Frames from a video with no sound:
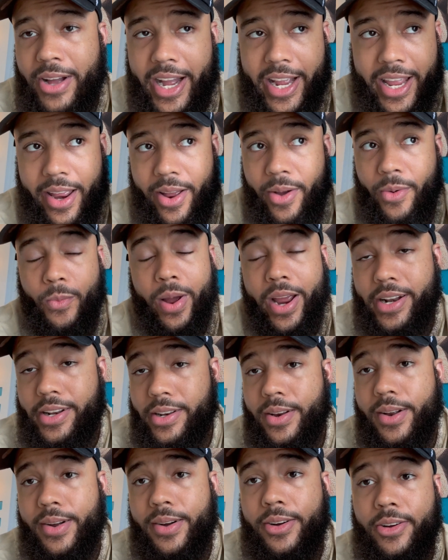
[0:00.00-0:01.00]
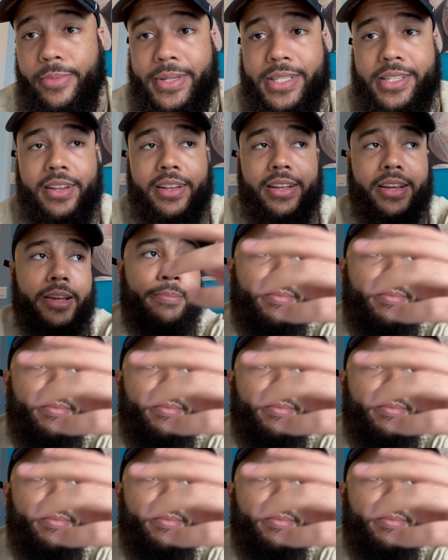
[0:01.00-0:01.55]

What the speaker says: I can't wait to go home and sleep.